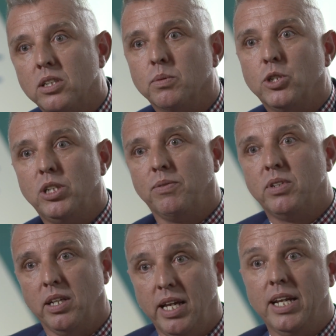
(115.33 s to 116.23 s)
to a shift
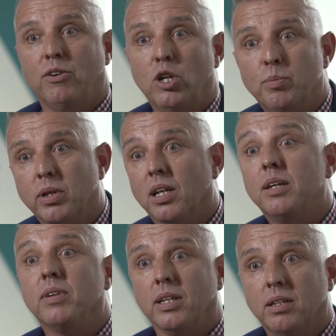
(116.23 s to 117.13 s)
in inner urban
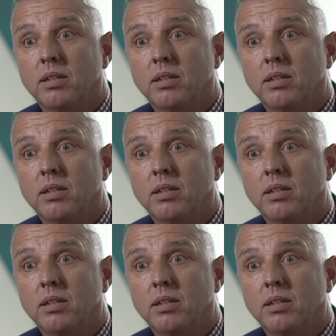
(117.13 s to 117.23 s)
living